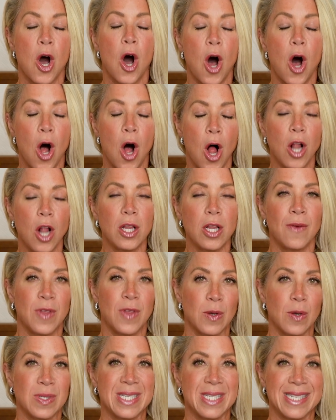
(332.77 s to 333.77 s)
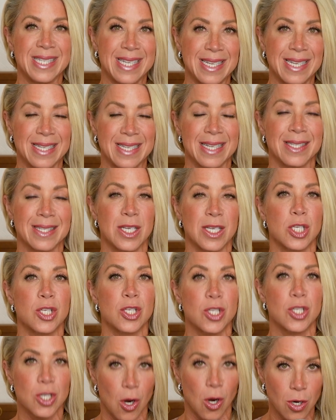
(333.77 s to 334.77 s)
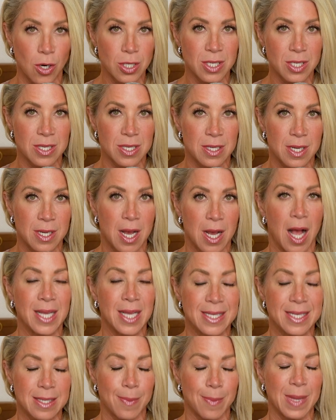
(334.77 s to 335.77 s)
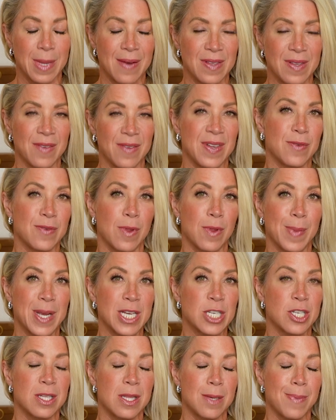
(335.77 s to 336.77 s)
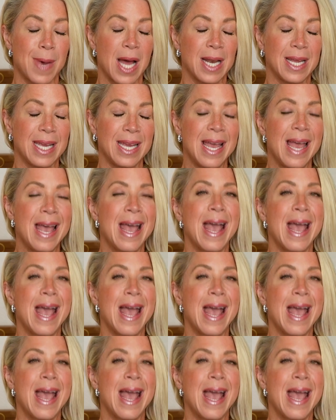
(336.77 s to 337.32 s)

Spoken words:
All of those diseases start on some level of inflammation in the body.